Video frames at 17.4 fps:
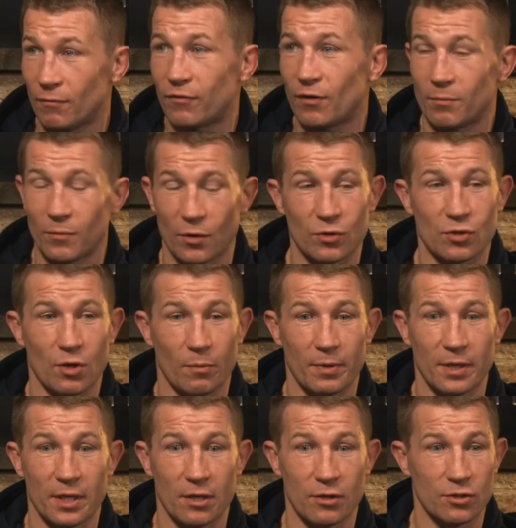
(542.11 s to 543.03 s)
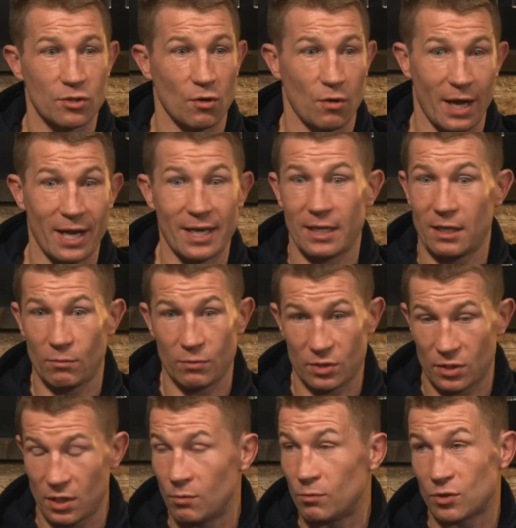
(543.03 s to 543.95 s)
from those couple of years ago. And he
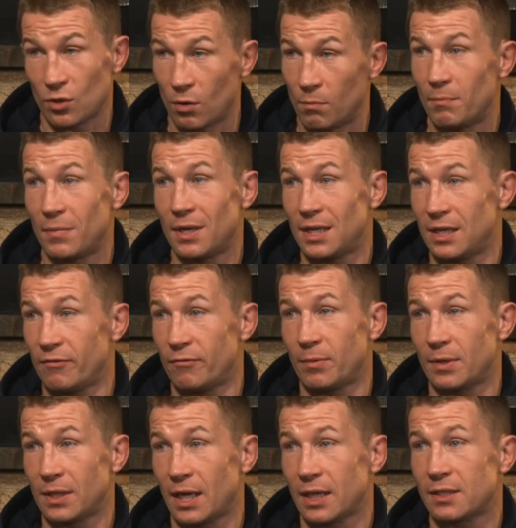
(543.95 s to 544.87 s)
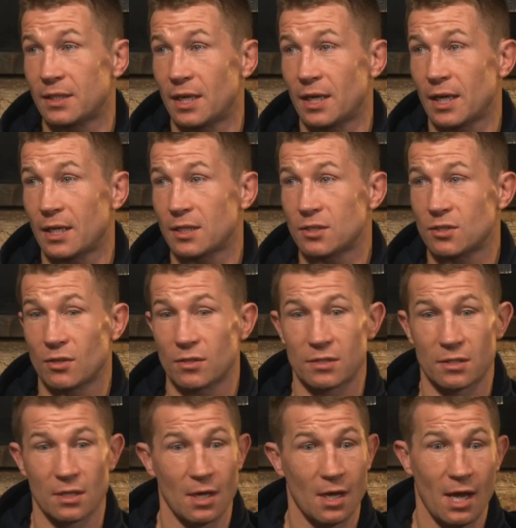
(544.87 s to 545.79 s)
was he was unbelievable that day against
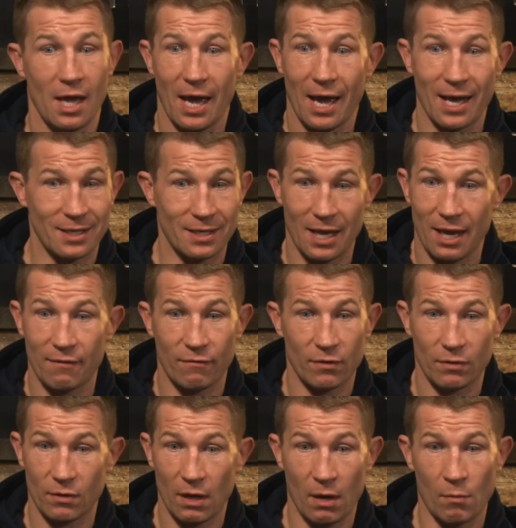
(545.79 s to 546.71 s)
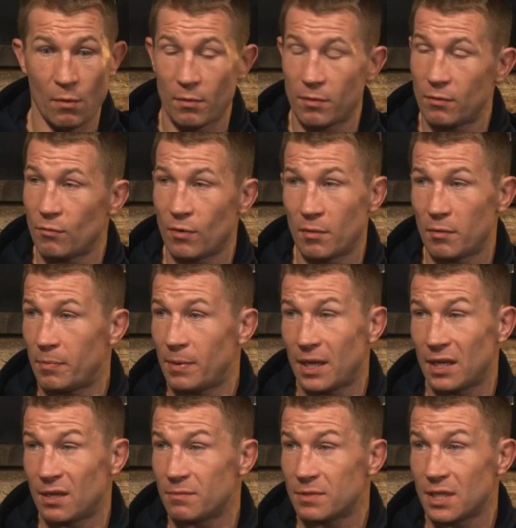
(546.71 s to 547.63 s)
us. And every and when we, when we
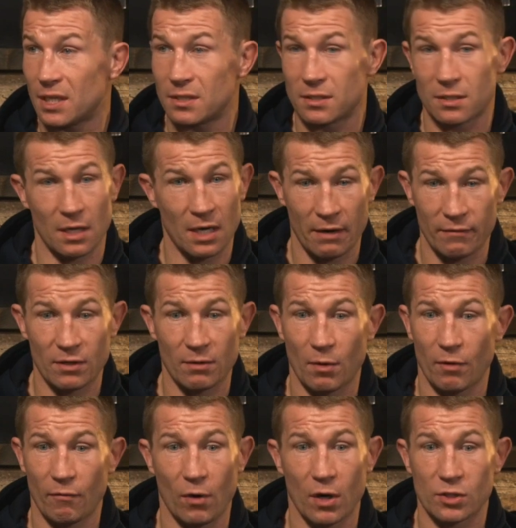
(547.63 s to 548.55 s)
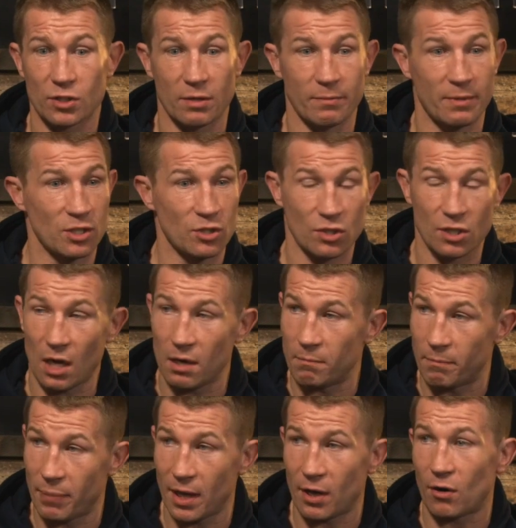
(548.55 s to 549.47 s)
played him since, and every time I watched him, he's just
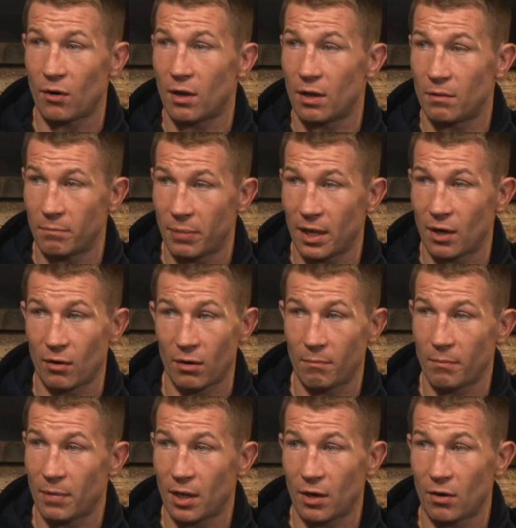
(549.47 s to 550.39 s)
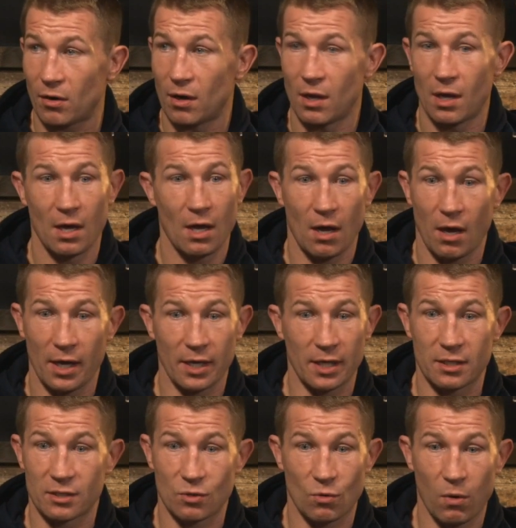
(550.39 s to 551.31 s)
gotten better and better and better. I
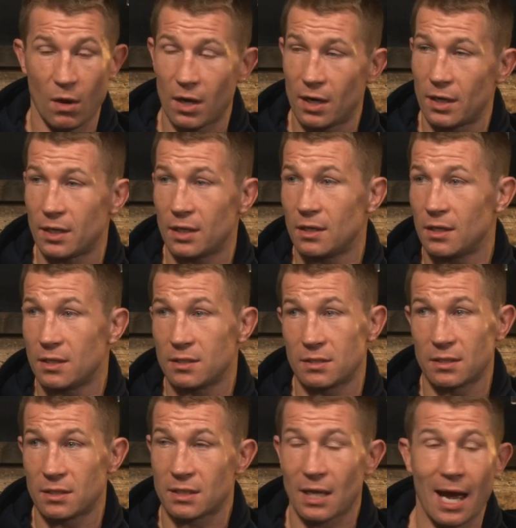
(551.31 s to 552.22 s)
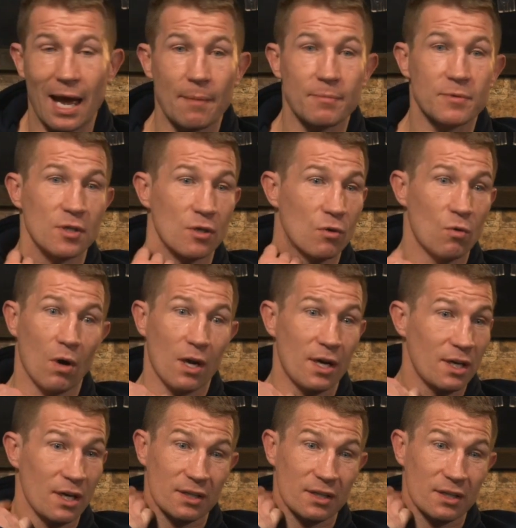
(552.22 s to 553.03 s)
think he's quality. He's he's absolute quality.